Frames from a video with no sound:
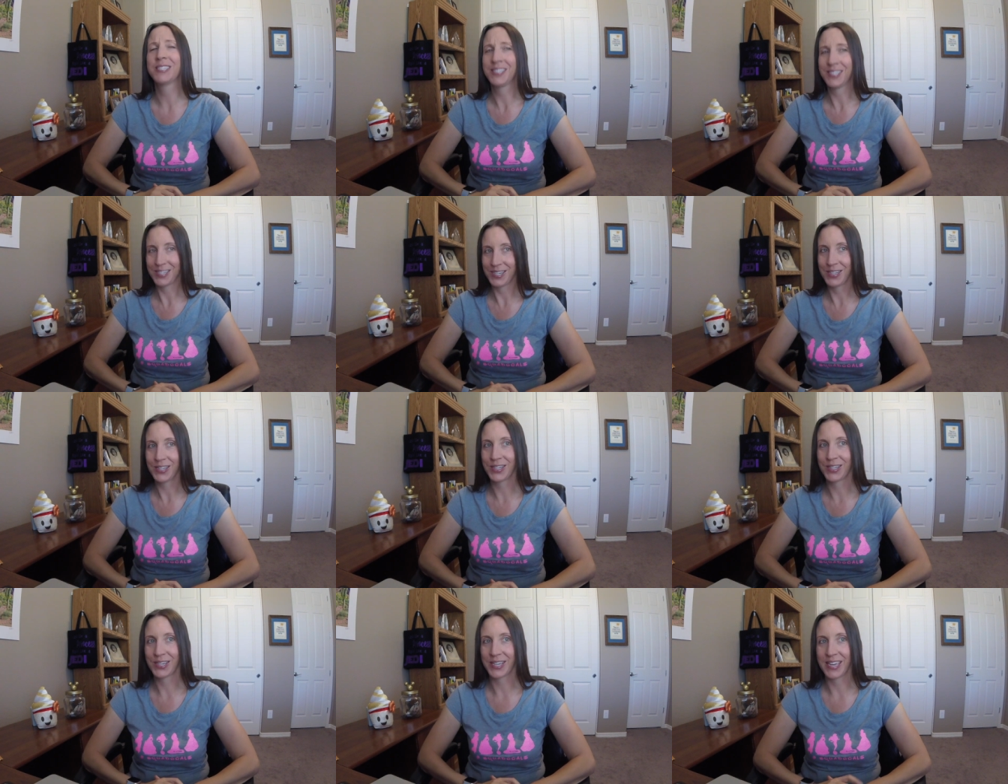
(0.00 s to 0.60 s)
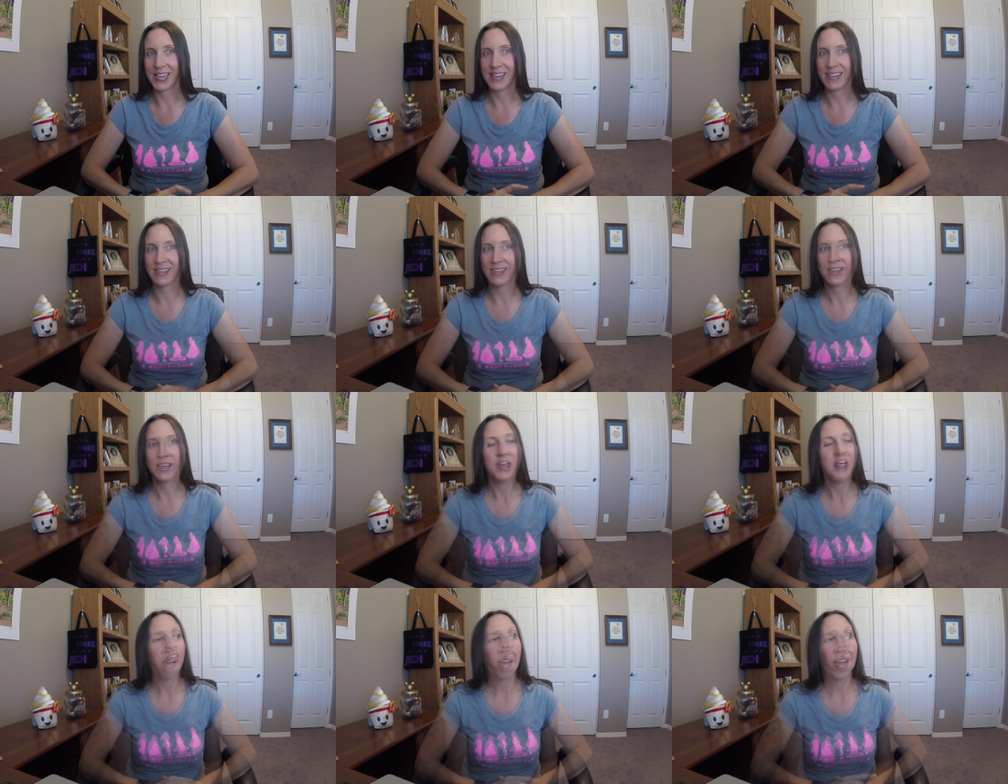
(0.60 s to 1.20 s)
Still looking.
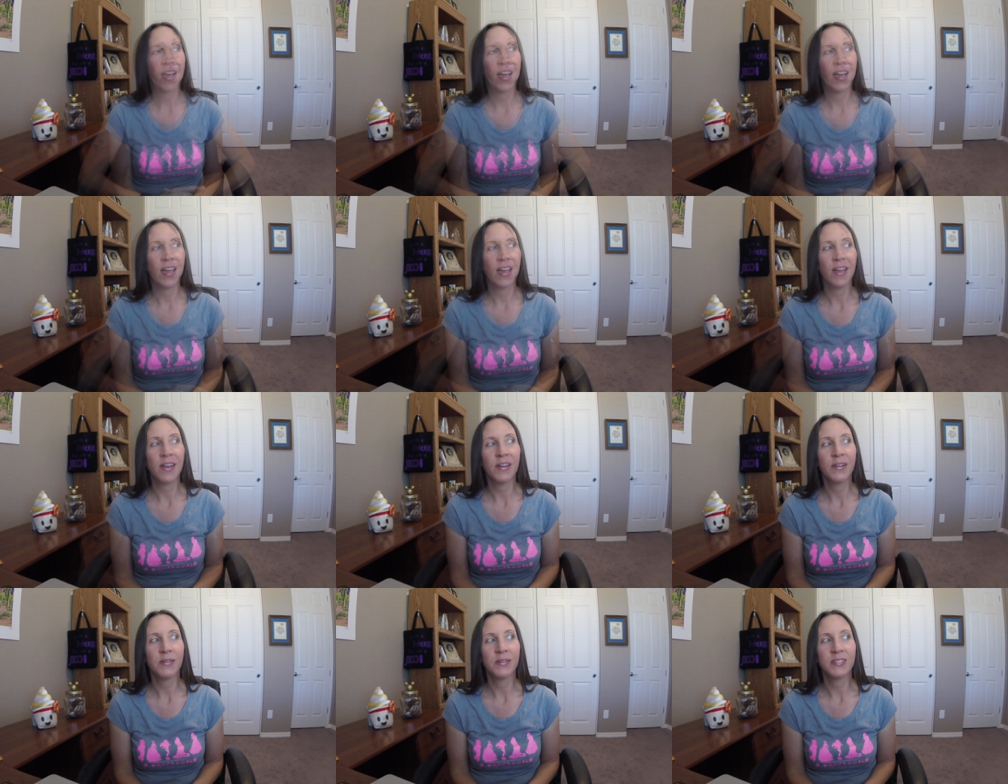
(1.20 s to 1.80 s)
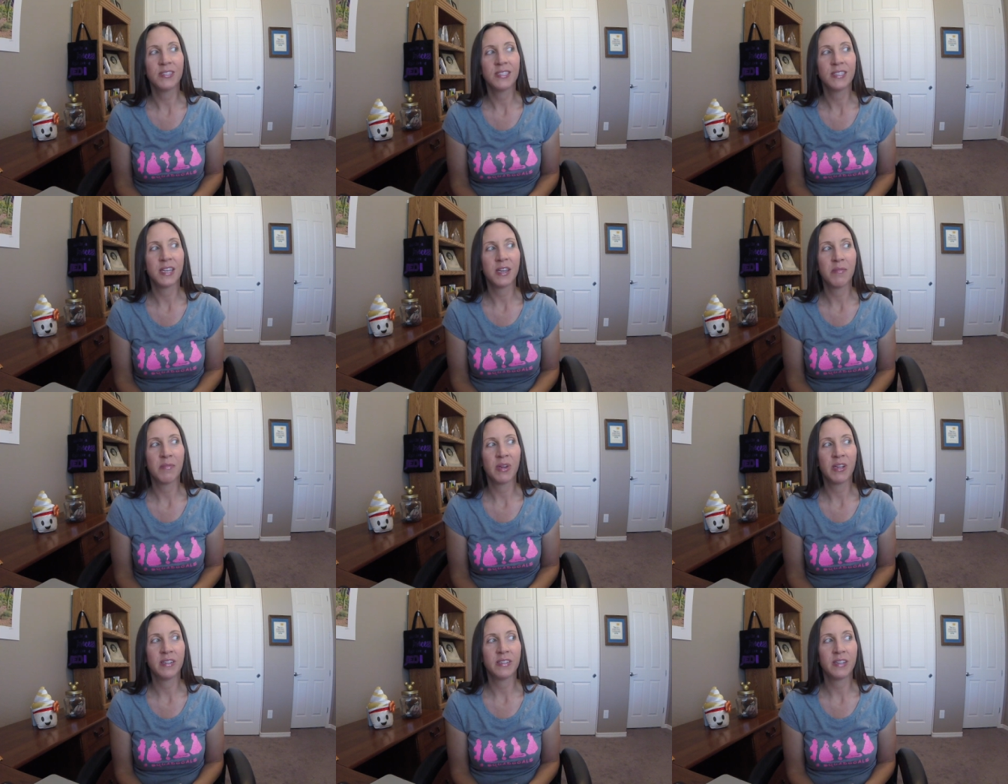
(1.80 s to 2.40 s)
So I would
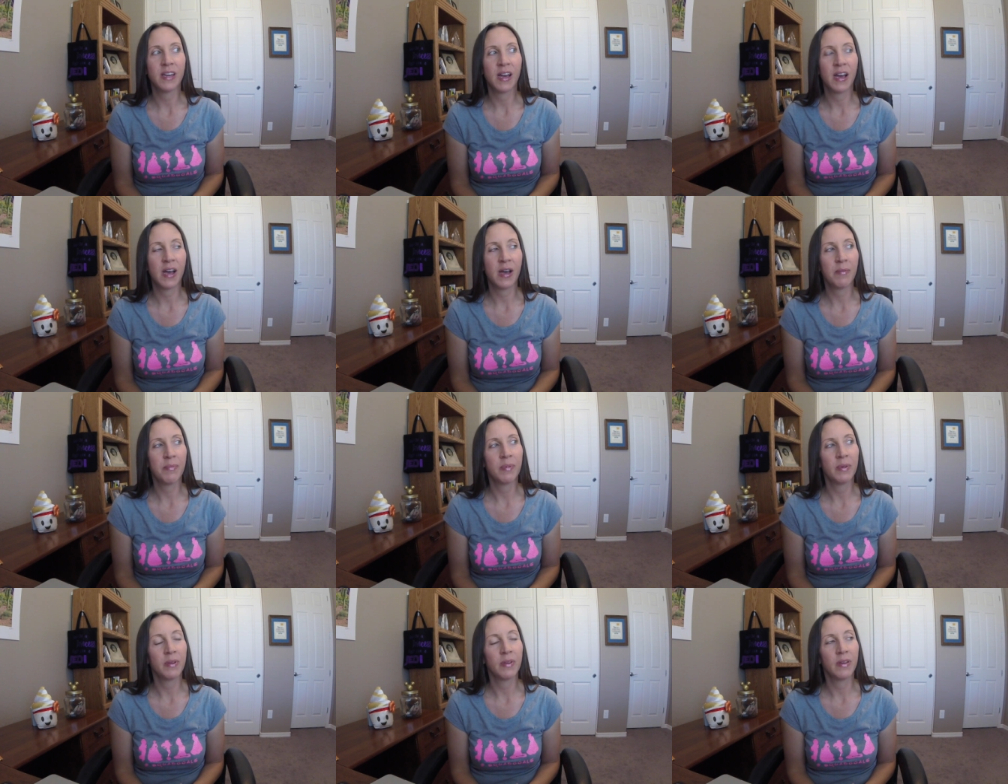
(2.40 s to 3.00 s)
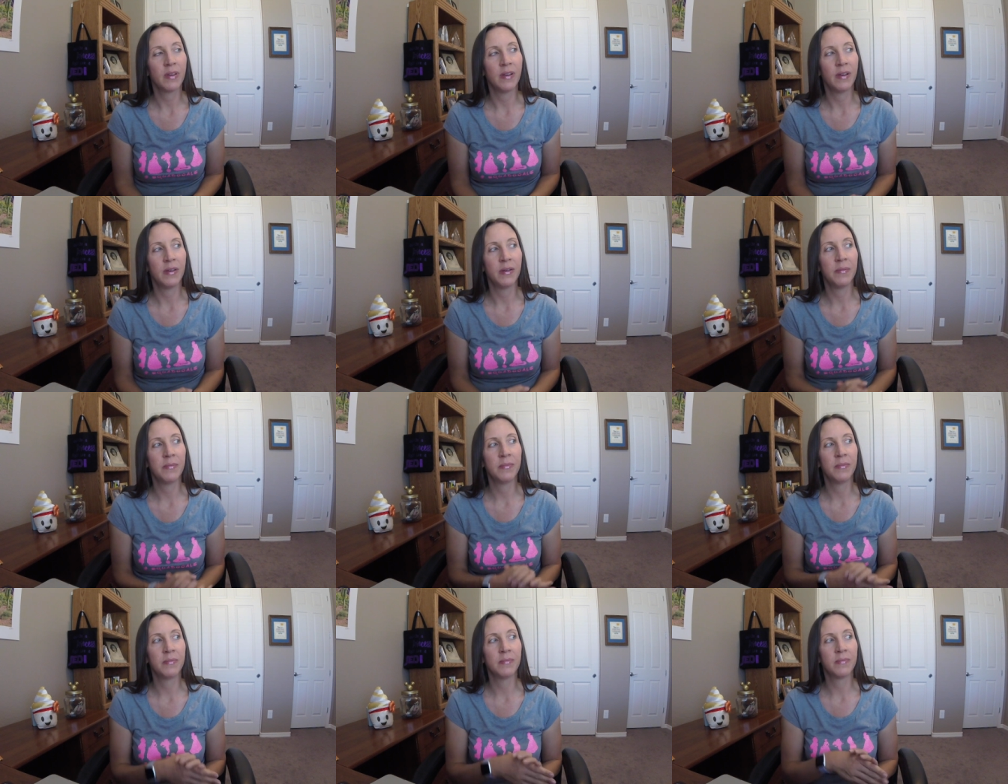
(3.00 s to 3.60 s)
say my top
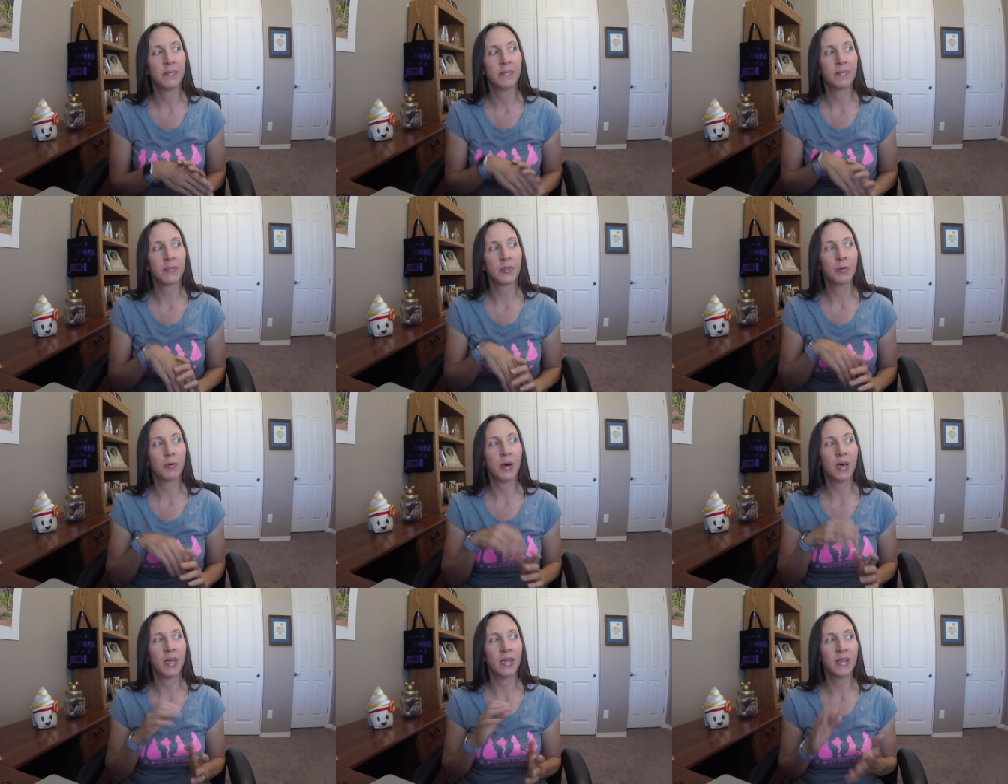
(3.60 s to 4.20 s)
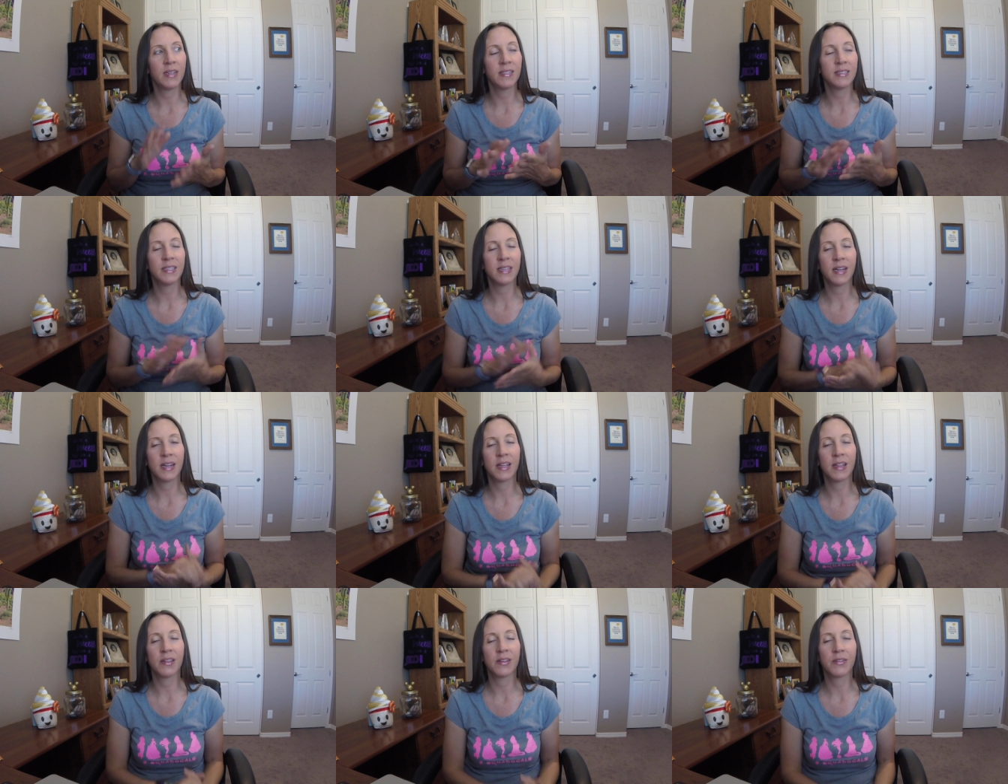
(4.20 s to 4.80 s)
um, qualities
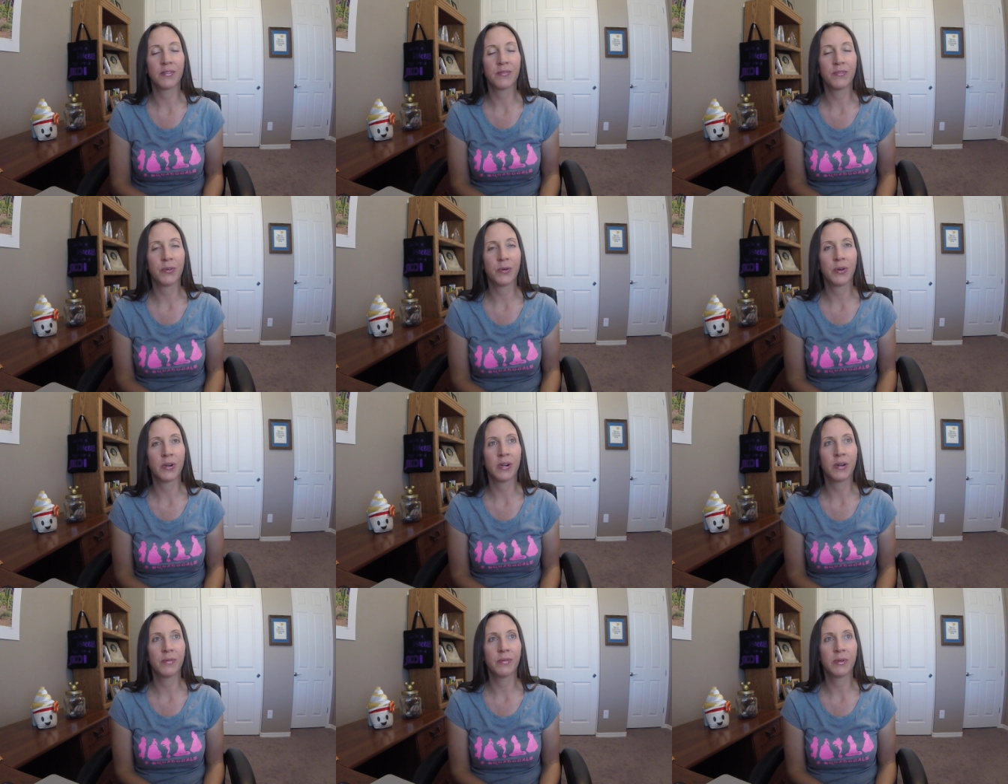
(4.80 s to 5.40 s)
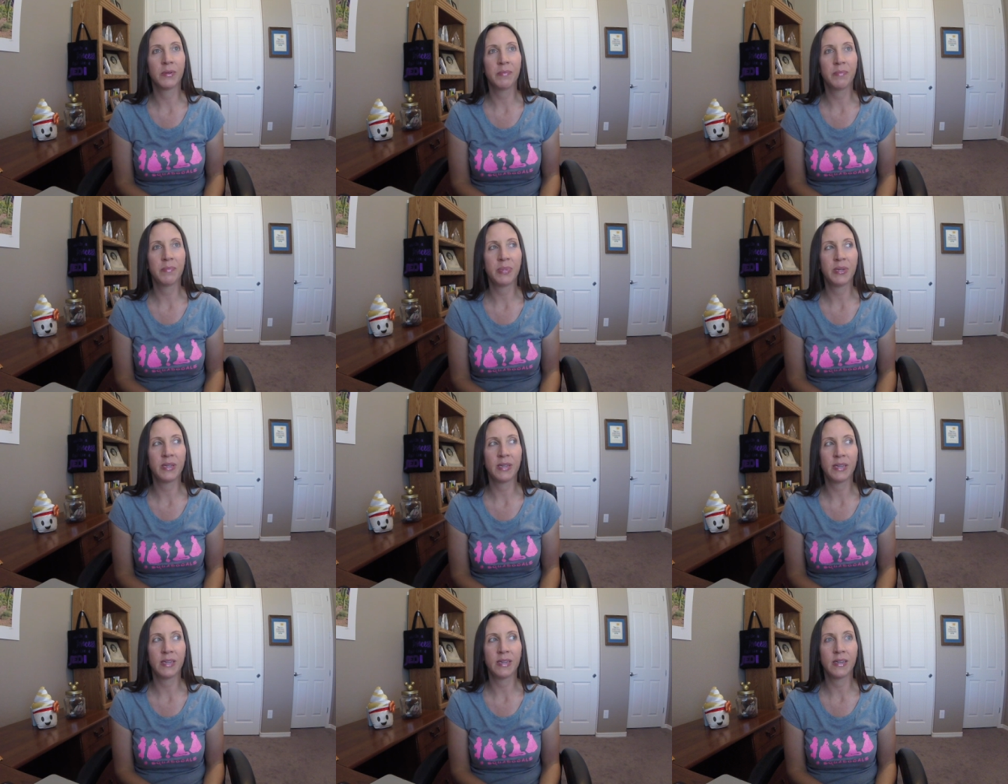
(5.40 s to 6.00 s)
that I look for would
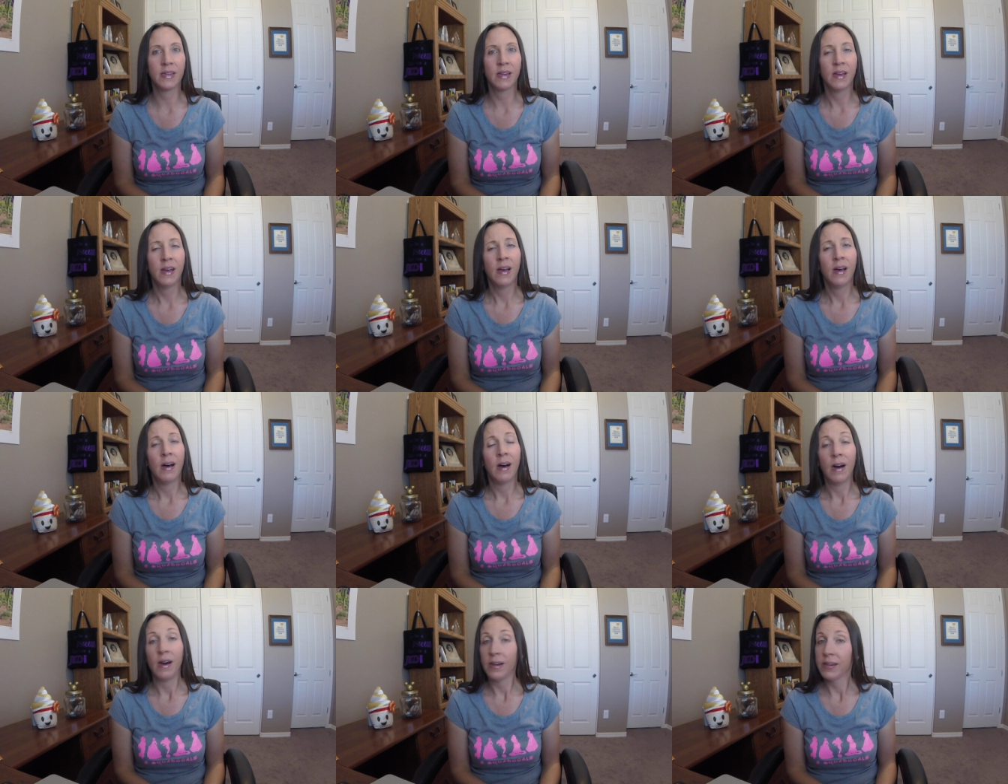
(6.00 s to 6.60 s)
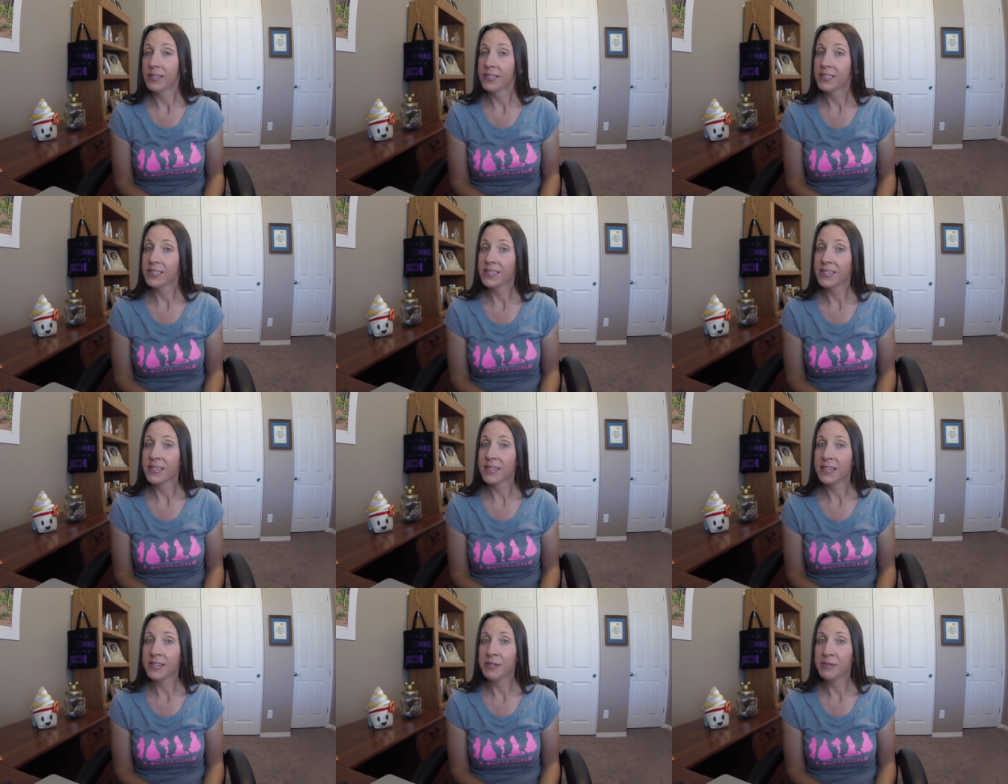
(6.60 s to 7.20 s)
be
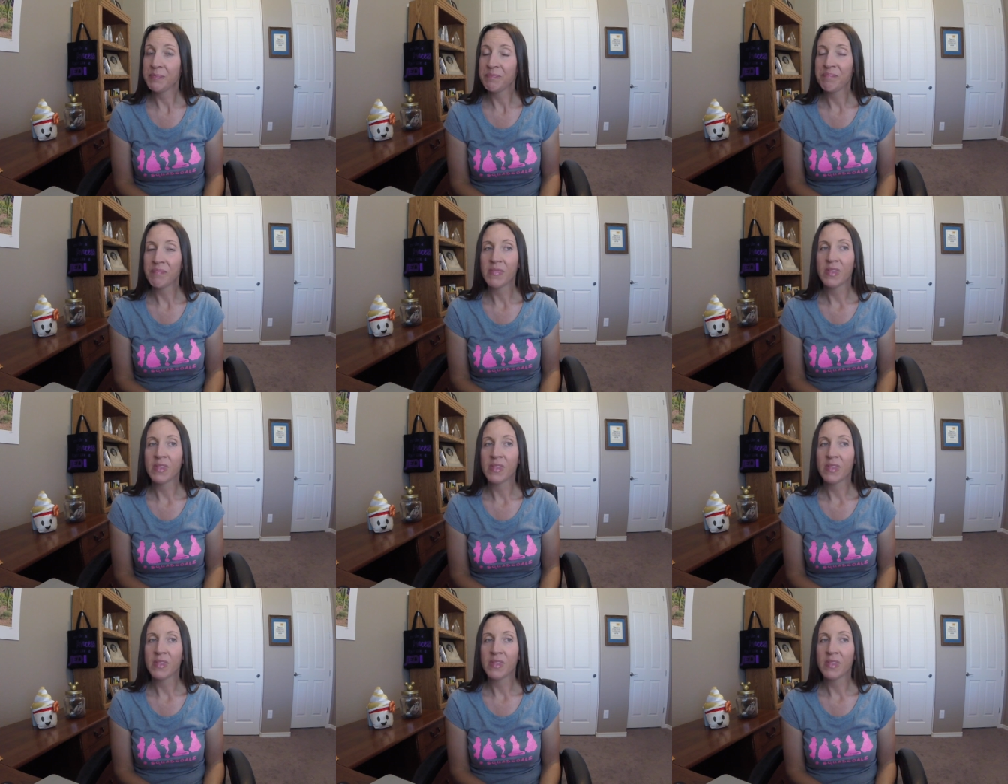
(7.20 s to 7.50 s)
honesty,